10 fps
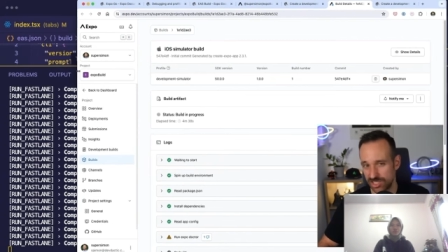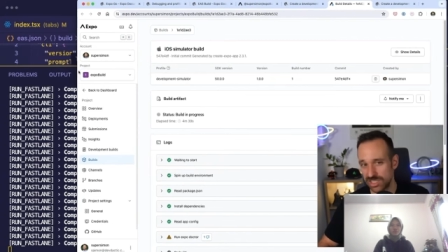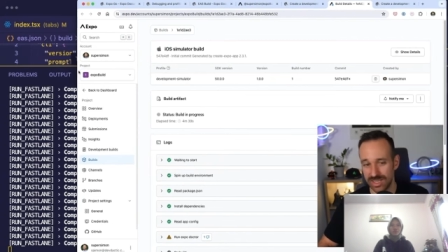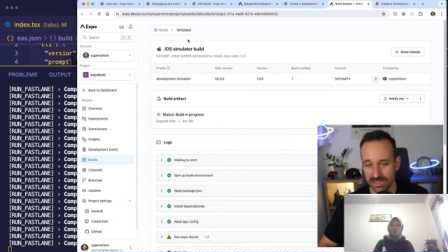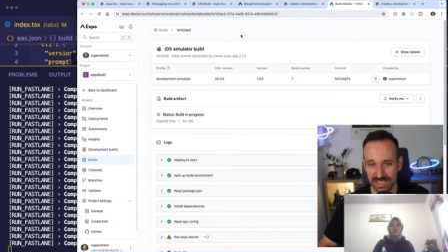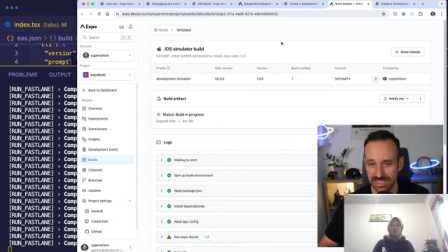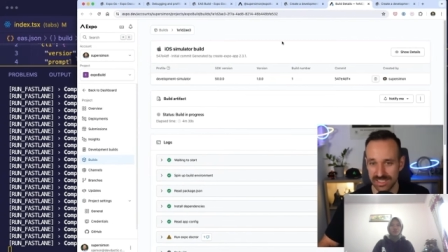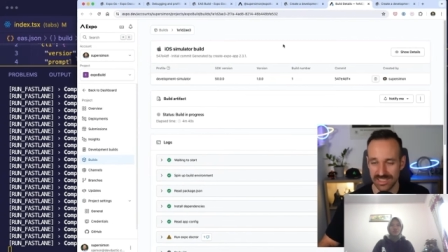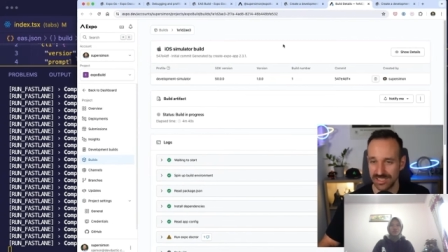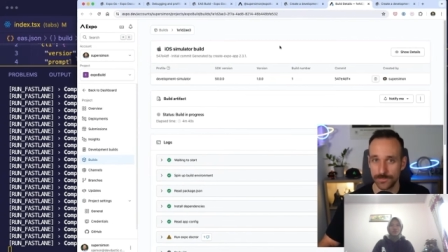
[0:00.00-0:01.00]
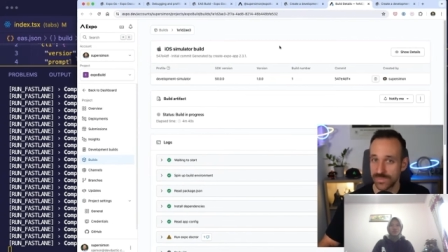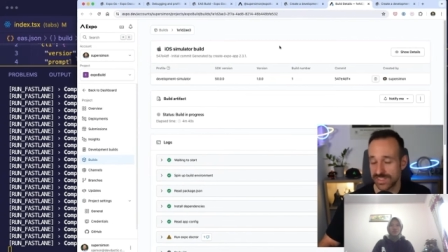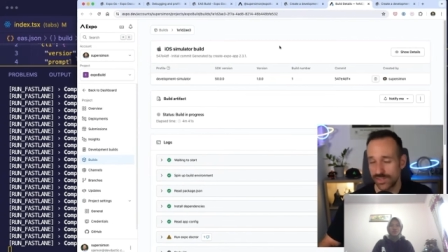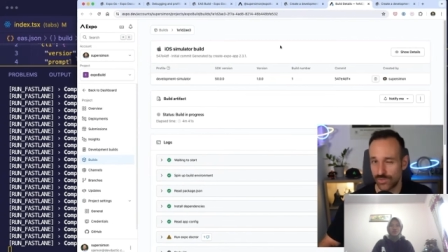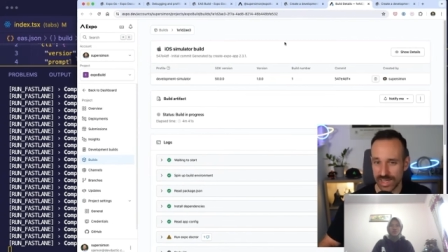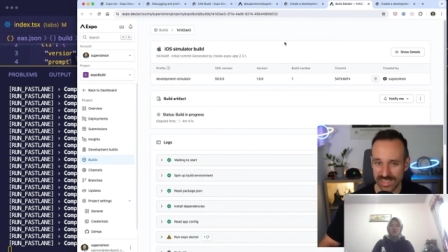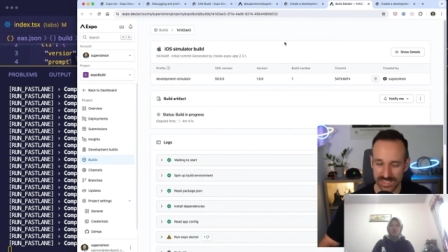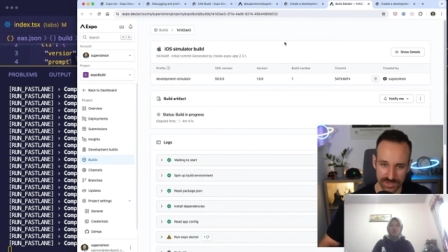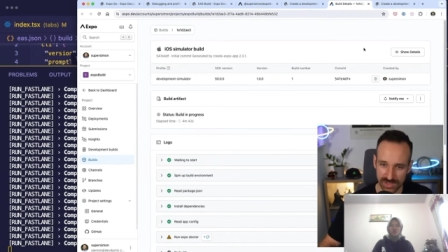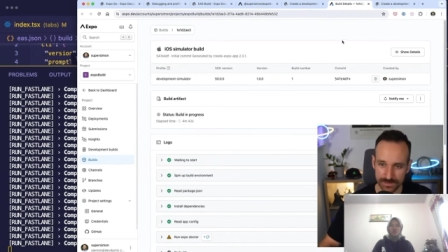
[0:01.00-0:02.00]
Just look at the statistics in the State of React
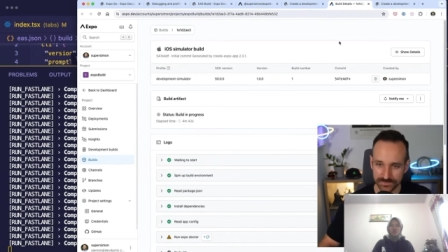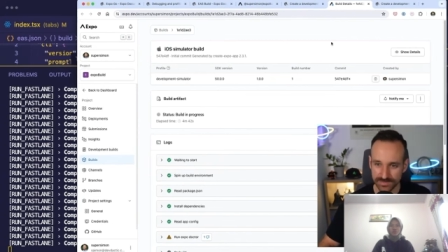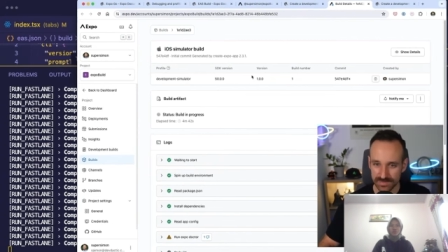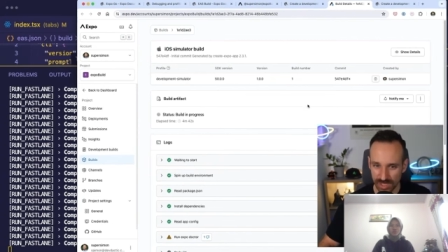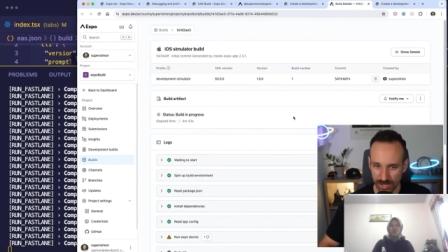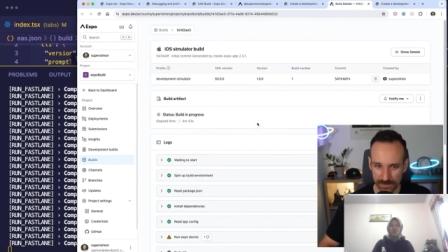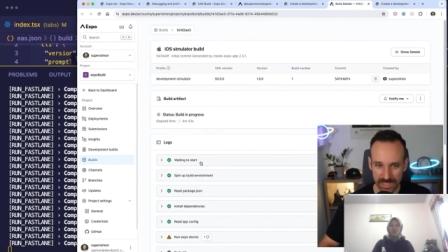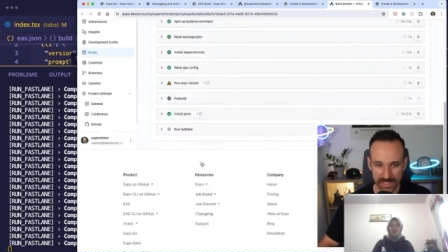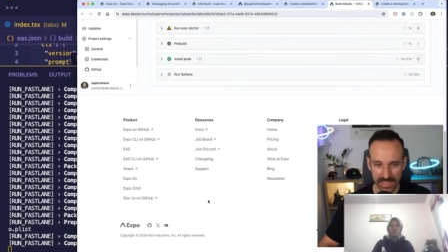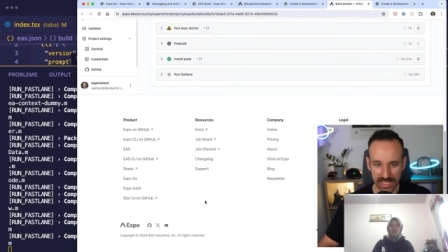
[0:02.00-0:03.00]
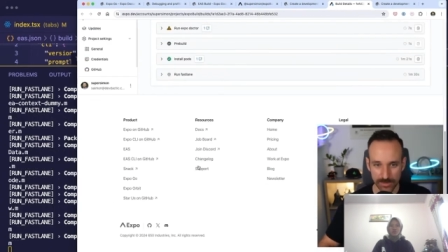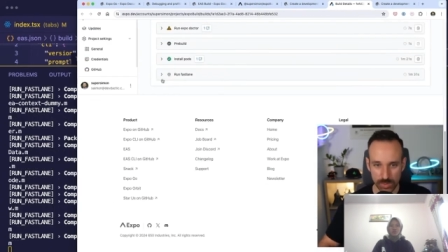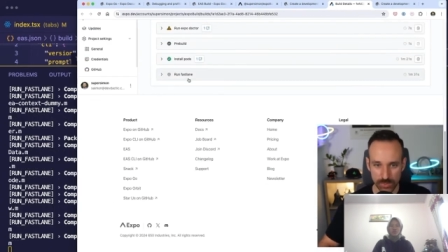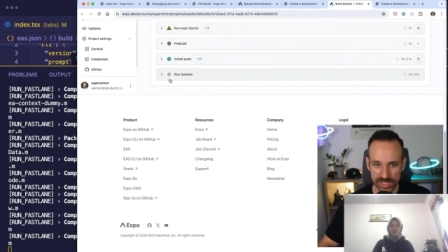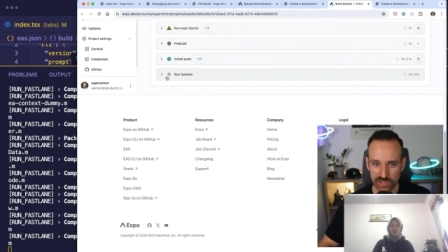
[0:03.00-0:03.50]
Native survey. Okay, would be pretty